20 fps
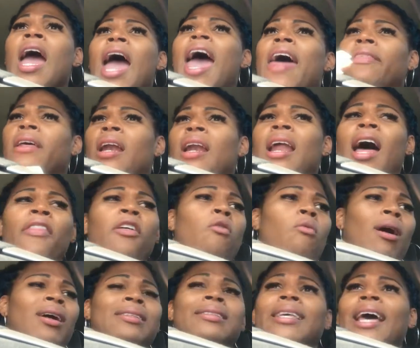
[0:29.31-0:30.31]
And then another
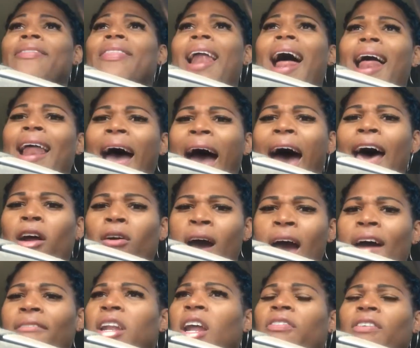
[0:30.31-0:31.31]
one said that I, I don't
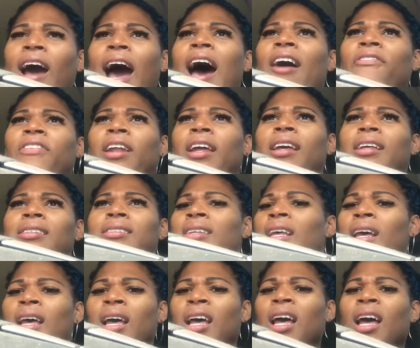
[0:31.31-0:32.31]
have enough
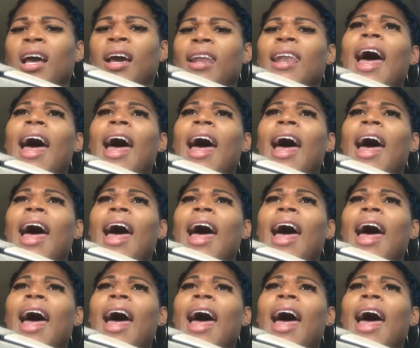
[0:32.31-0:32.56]
confidence.